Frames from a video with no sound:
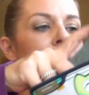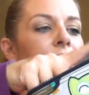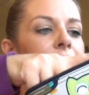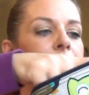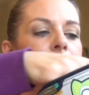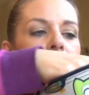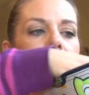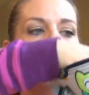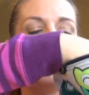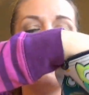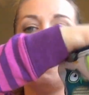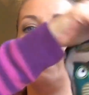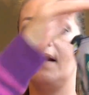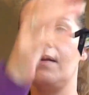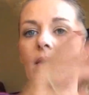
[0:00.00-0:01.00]
It just went in.
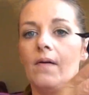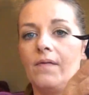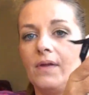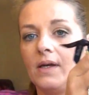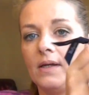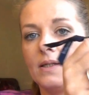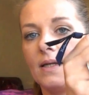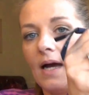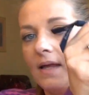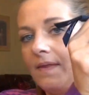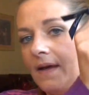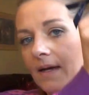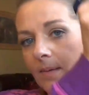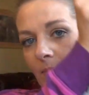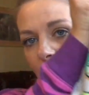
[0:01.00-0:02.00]
I love this. I
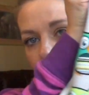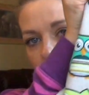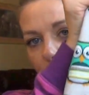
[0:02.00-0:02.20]
think I'm going to